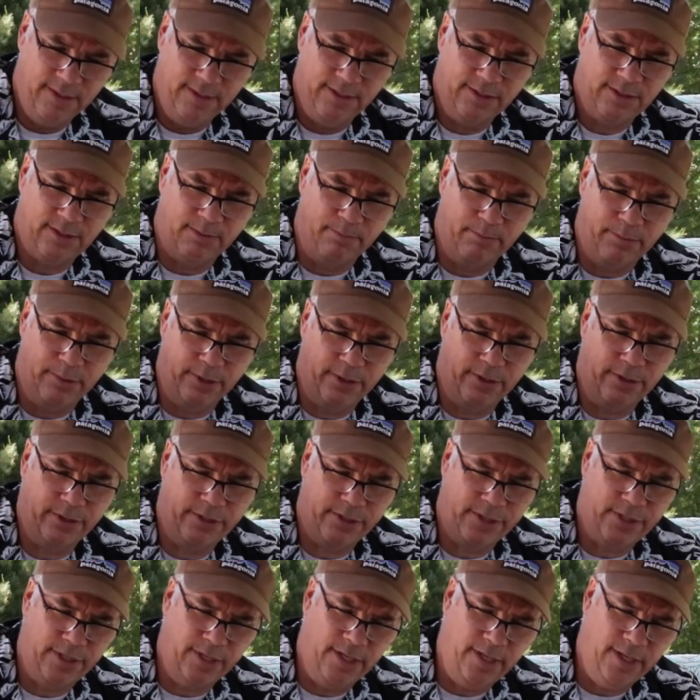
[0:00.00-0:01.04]
some bird
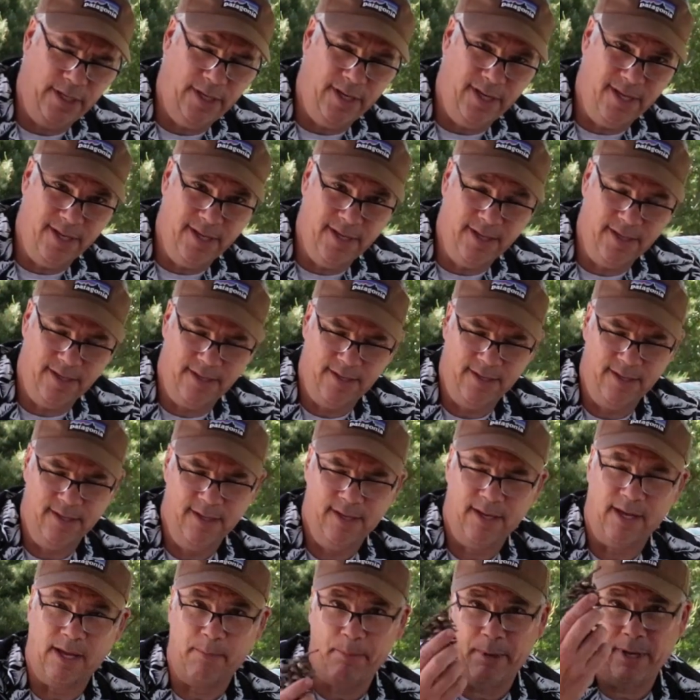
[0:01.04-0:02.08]
seed,
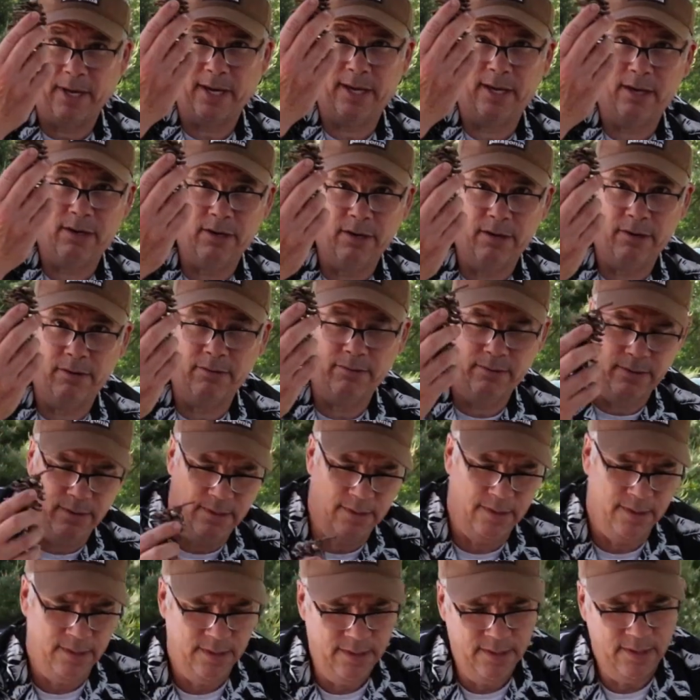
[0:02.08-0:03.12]
a pine cone,
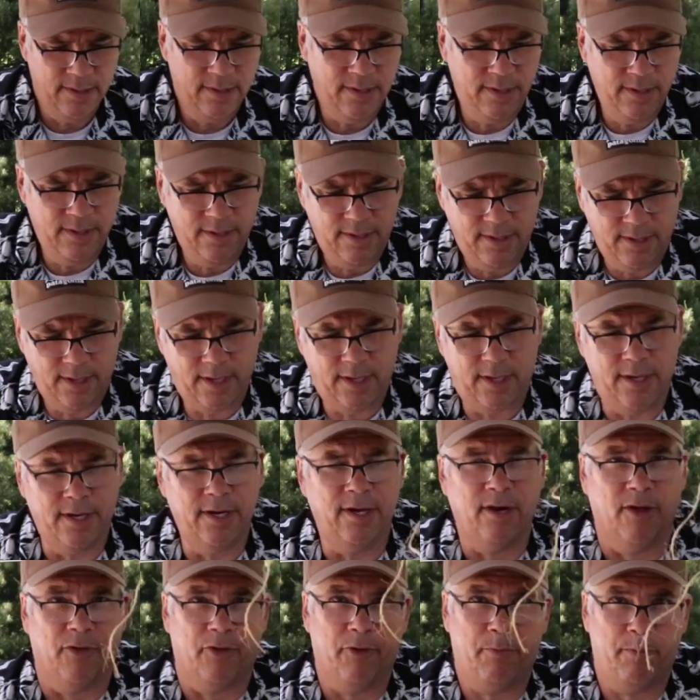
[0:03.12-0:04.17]
and
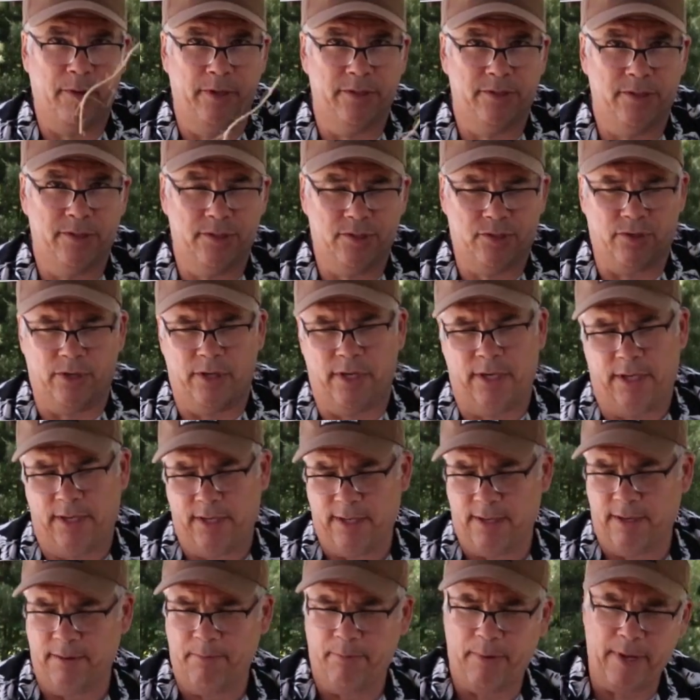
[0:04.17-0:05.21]
another piece of string.
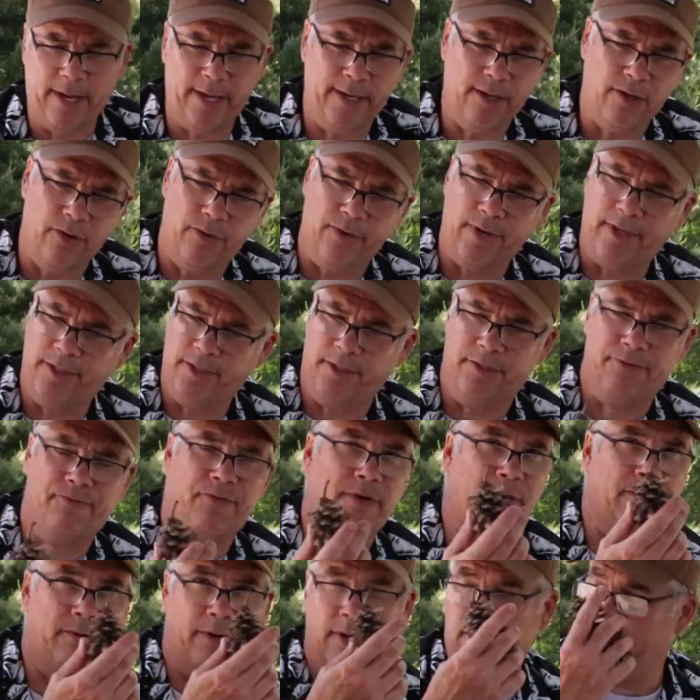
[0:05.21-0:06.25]
And the pine cone I just
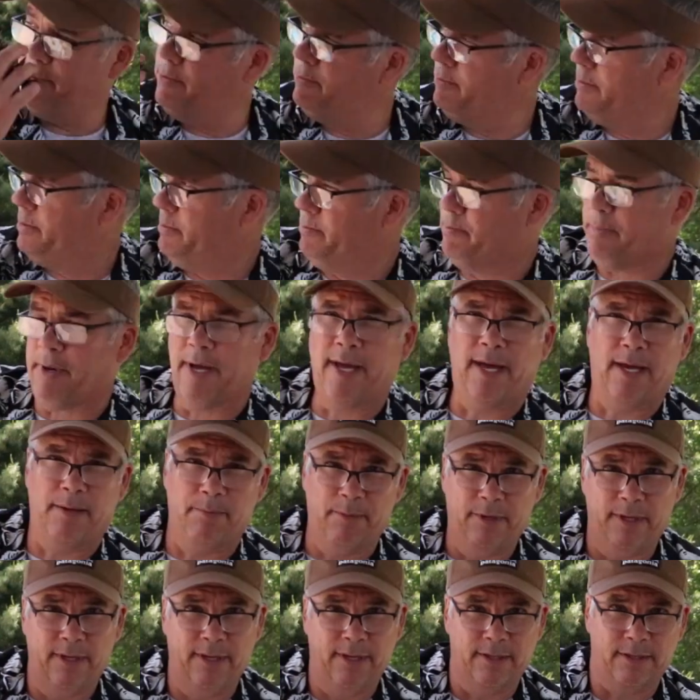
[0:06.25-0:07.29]
found out behind
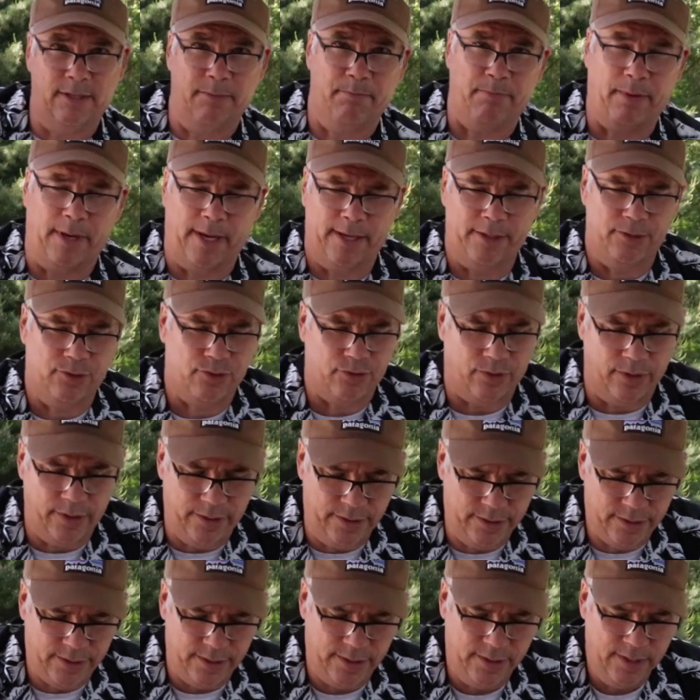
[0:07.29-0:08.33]
me at the pine
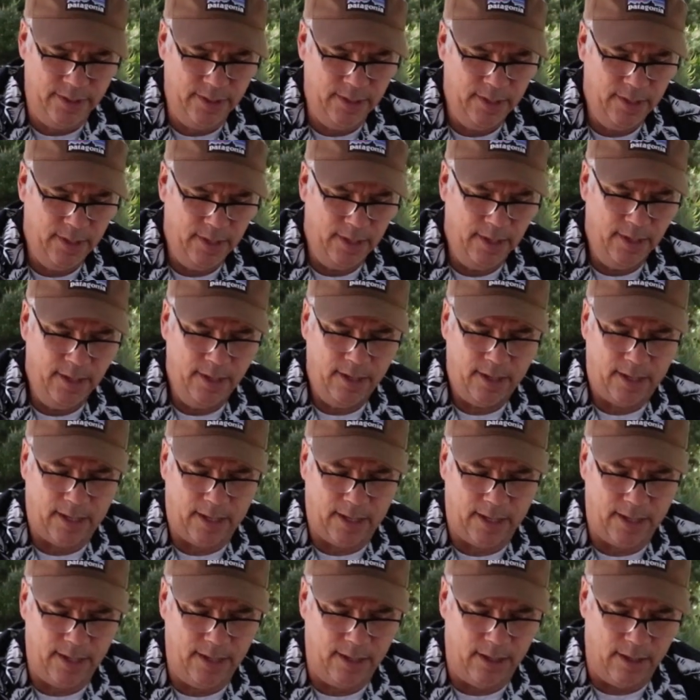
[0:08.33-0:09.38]
trees.
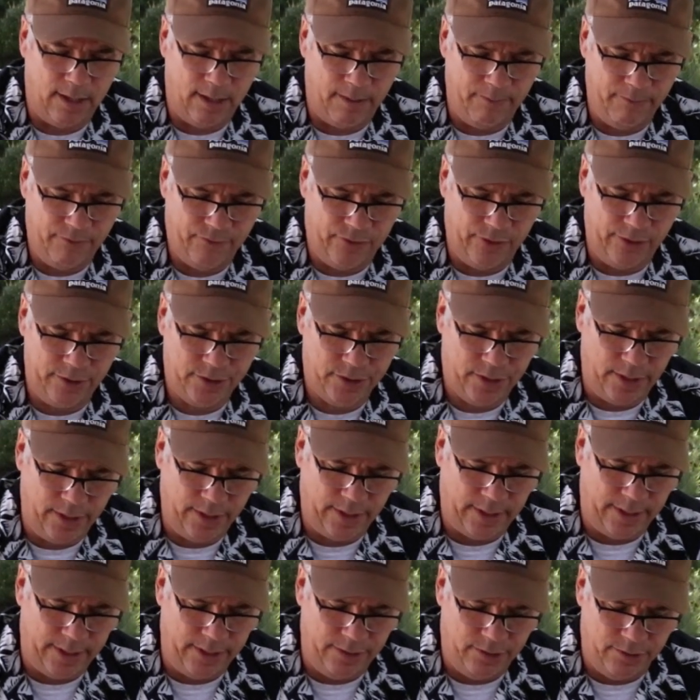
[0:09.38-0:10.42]
And first thing you
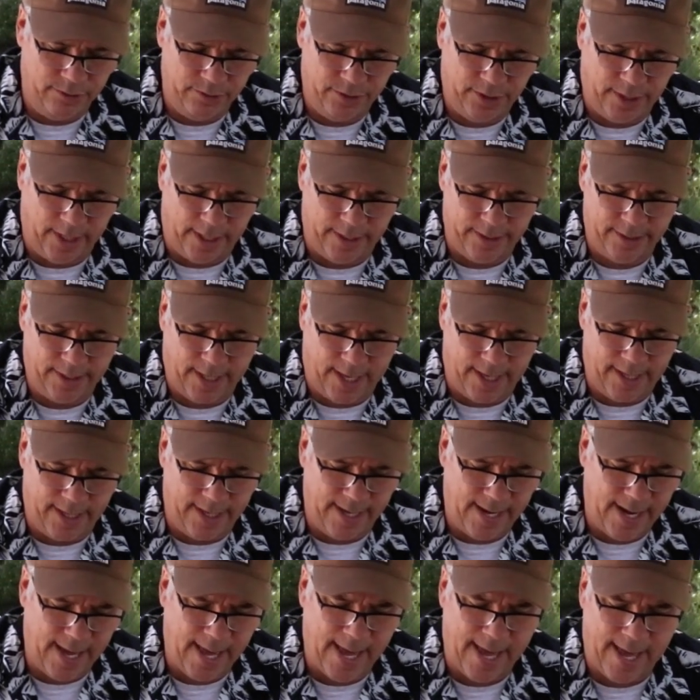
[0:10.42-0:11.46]
gotta do is you gotta tie a
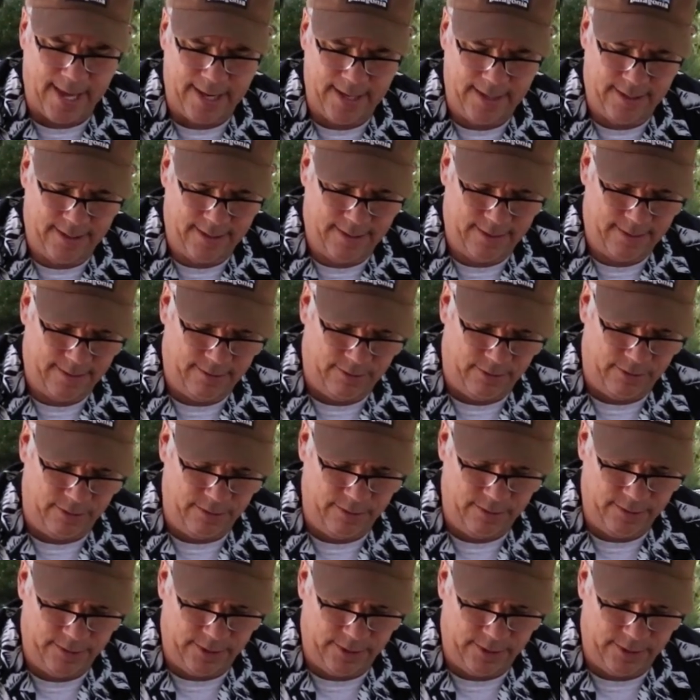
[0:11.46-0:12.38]
knot, or